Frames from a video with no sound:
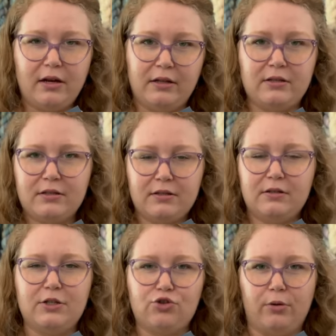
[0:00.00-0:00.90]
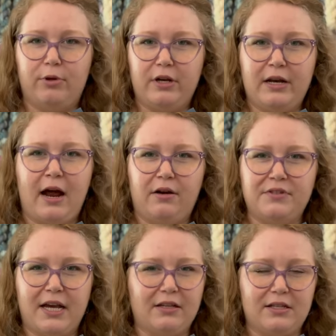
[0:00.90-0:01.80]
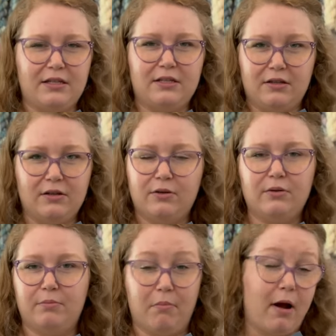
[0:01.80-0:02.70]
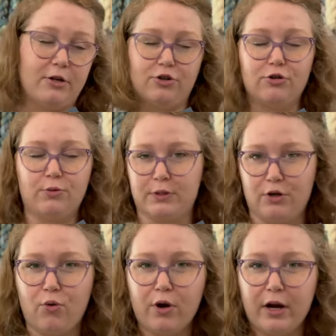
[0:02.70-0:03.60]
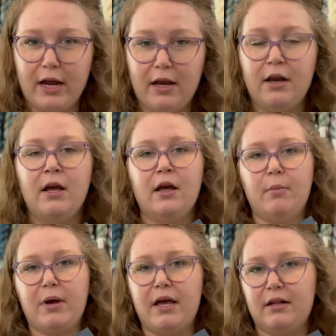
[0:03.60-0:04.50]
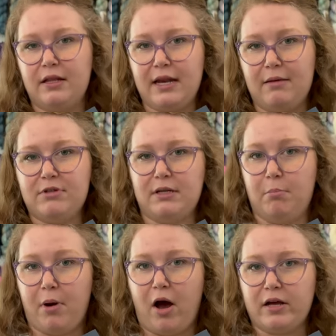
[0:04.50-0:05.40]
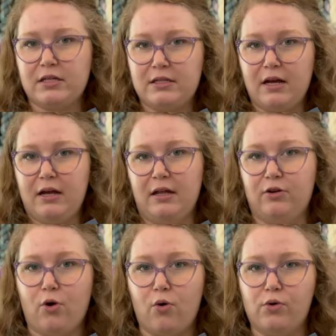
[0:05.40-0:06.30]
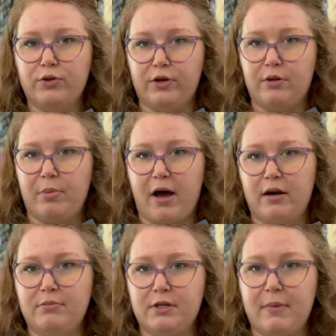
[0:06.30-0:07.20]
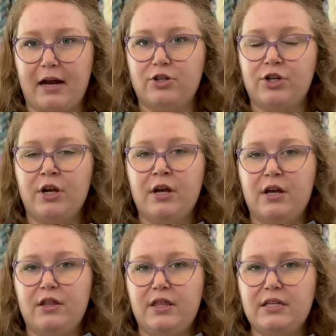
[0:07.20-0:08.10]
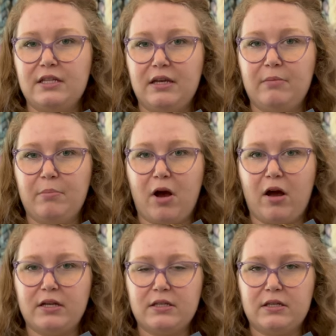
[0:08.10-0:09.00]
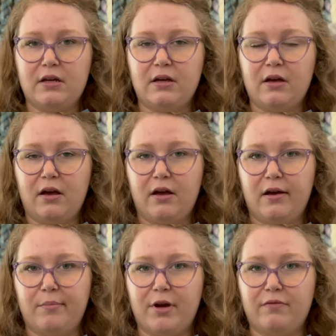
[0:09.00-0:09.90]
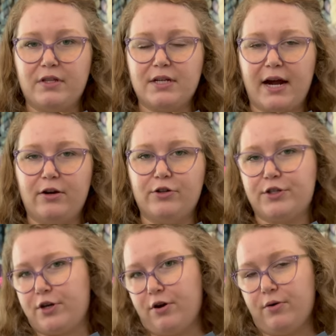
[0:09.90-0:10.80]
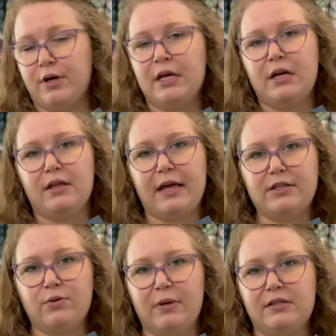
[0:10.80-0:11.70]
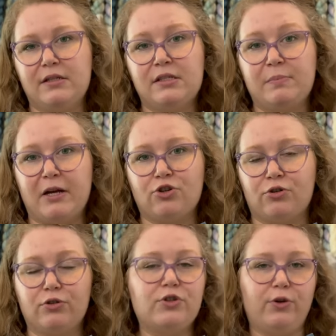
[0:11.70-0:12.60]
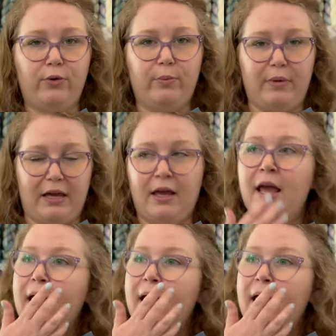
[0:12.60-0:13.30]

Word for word: It's distributed out of Texas. My church was in Oregon, but the name is embossed in gold on the bottom to match this emboss um, of the title. So that's what makes it special to me.